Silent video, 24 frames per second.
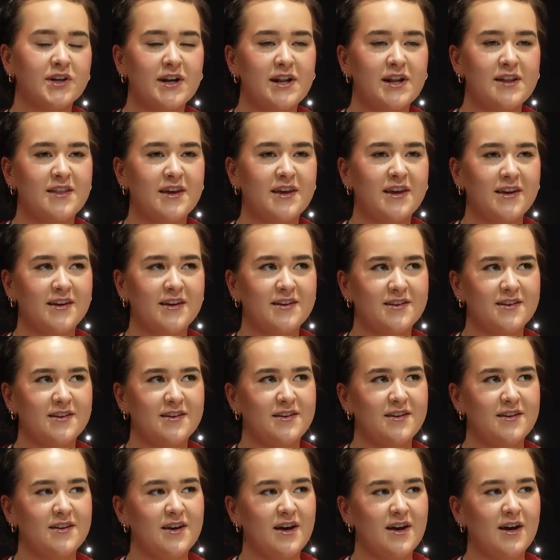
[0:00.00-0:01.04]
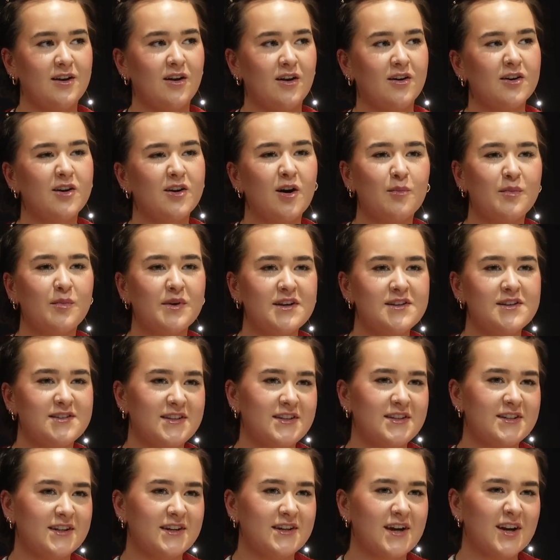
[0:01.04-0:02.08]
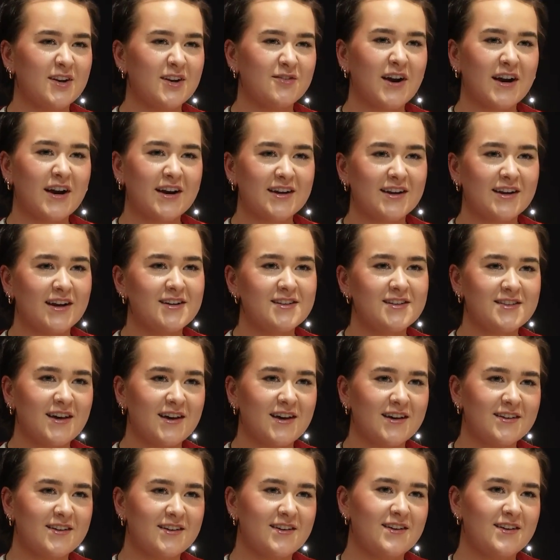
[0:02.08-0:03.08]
And I think a lot of companies need to kind of recognise that